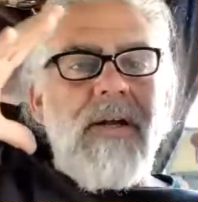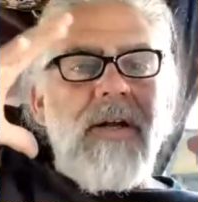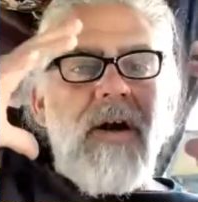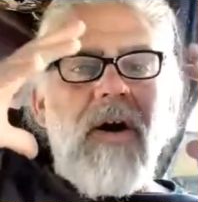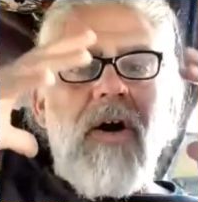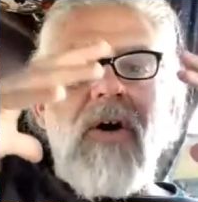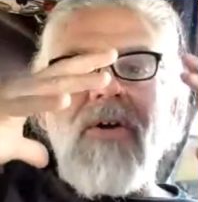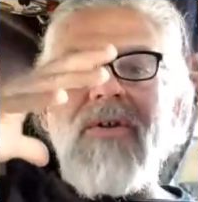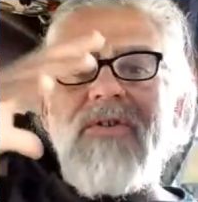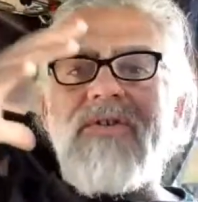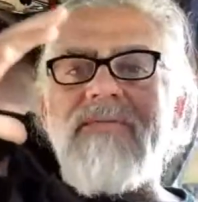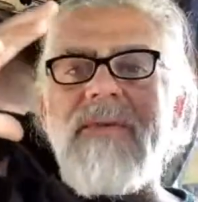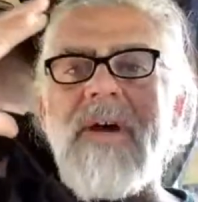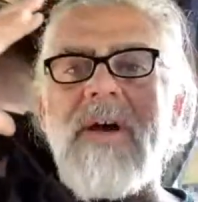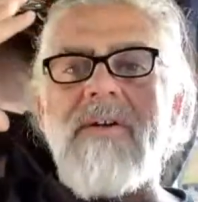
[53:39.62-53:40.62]
All you
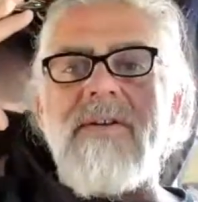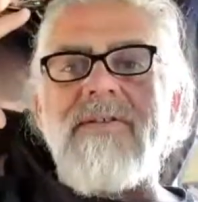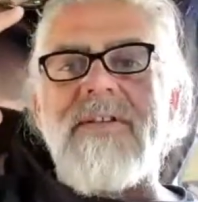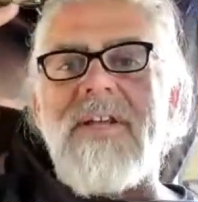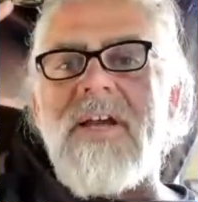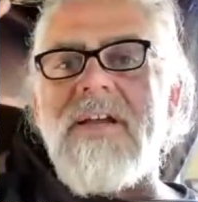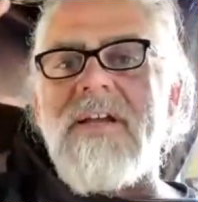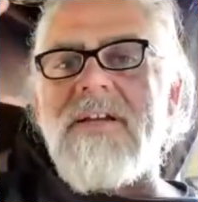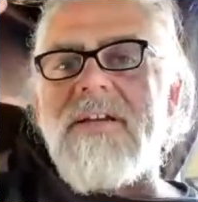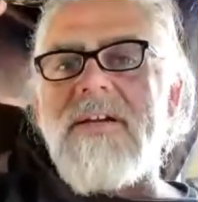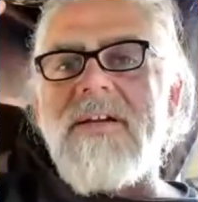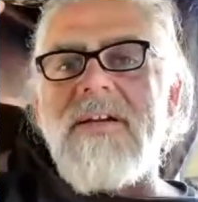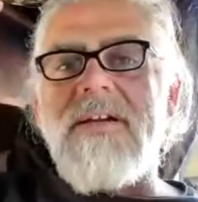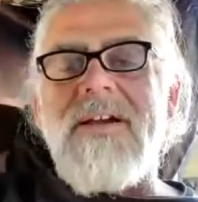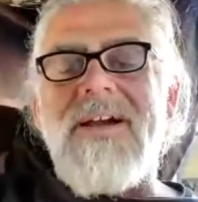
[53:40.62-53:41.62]
smell is like,
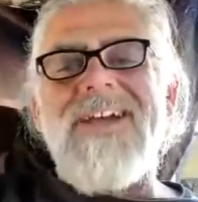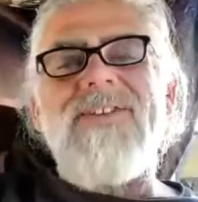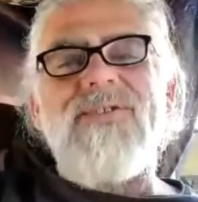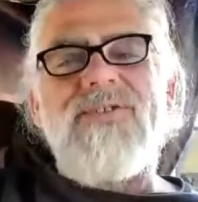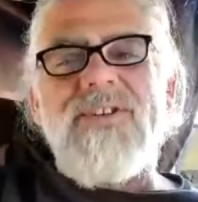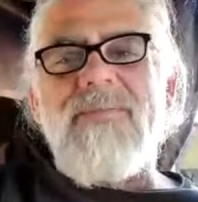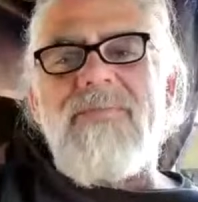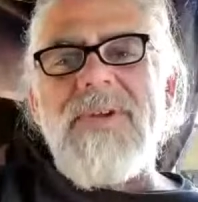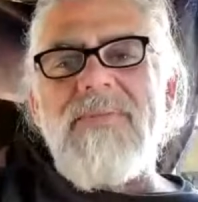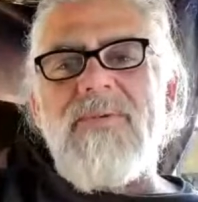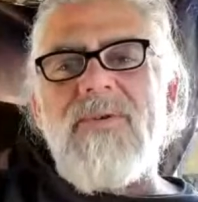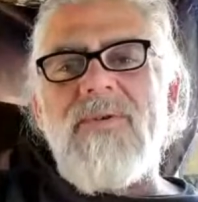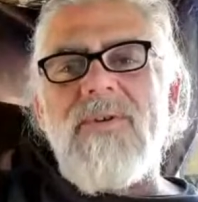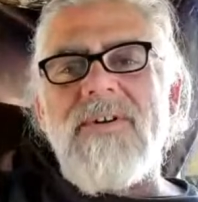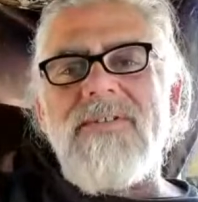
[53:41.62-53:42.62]
I know some
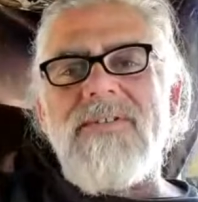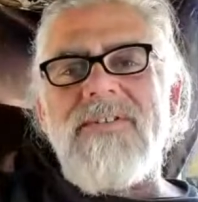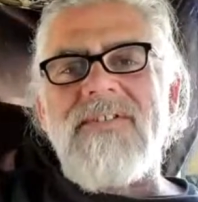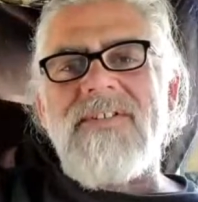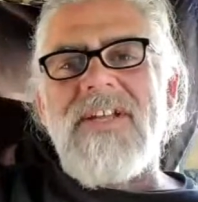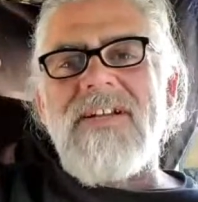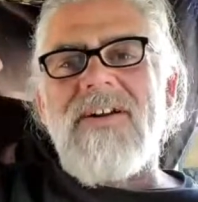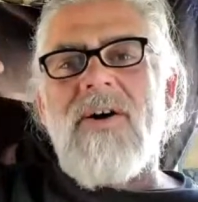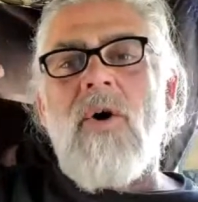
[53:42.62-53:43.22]
people, this is like a